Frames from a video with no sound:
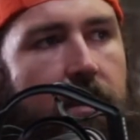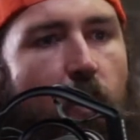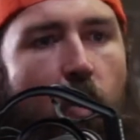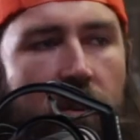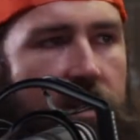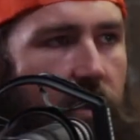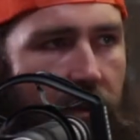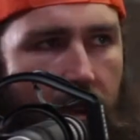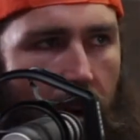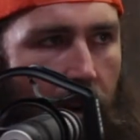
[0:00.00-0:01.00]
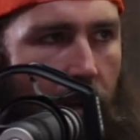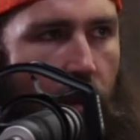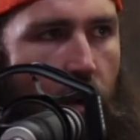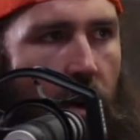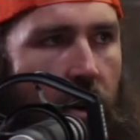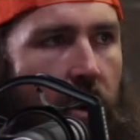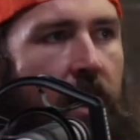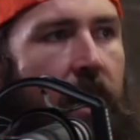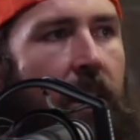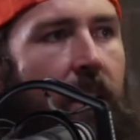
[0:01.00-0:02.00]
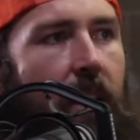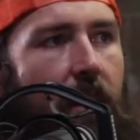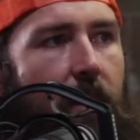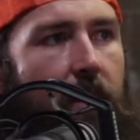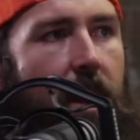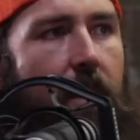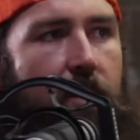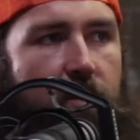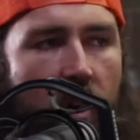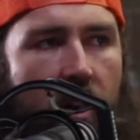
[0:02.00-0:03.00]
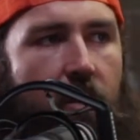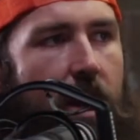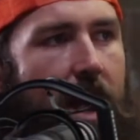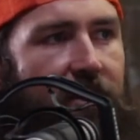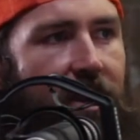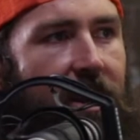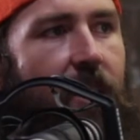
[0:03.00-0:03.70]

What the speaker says: wars have been fought over water, and there's water rationing.